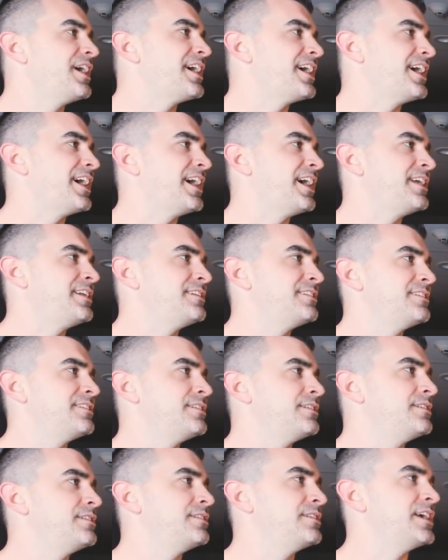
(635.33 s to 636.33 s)
and
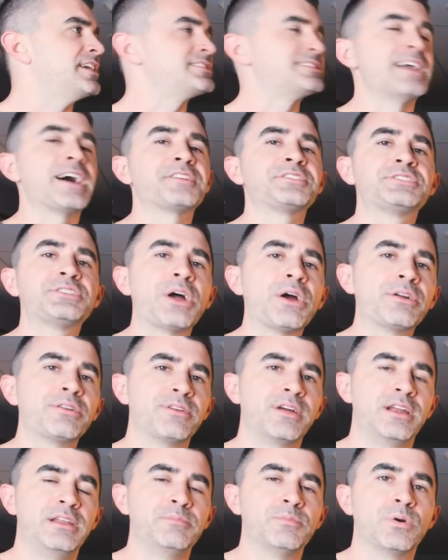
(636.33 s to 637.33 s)
it's not a
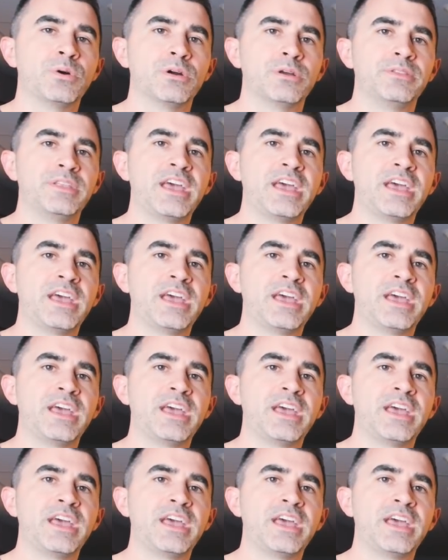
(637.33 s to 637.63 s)
starter anymore.